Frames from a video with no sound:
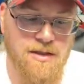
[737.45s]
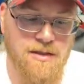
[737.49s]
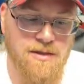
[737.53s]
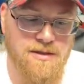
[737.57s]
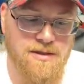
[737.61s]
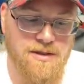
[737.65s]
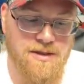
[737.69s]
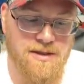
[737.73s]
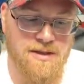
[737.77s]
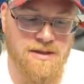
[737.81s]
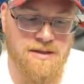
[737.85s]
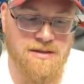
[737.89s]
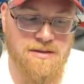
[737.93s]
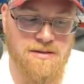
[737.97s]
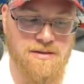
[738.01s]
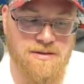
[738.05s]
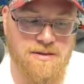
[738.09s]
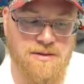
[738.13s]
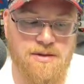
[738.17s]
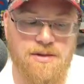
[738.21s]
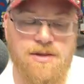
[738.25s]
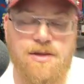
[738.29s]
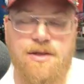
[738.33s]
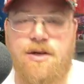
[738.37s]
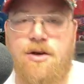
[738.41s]
You know,
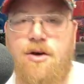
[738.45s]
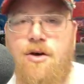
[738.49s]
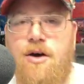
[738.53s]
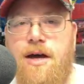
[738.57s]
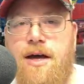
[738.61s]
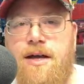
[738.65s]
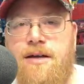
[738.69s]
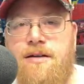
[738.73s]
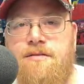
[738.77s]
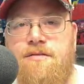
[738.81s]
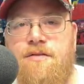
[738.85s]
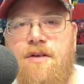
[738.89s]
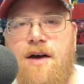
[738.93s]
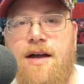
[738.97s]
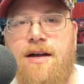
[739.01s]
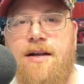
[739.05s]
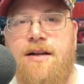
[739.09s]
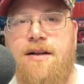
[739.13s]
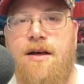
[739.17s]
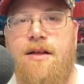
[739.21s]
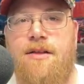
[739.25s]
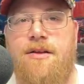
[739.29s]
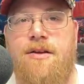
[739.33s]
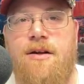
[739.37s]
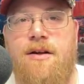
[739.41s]
go ahead and find
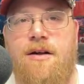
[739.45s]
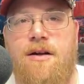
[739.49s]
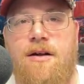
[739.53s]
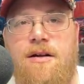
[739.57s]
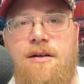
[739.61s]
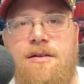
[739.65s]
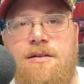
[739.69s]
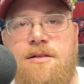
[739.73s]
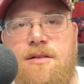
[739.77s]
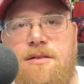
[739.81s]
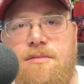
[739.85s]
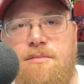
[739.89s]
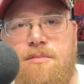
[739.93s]
another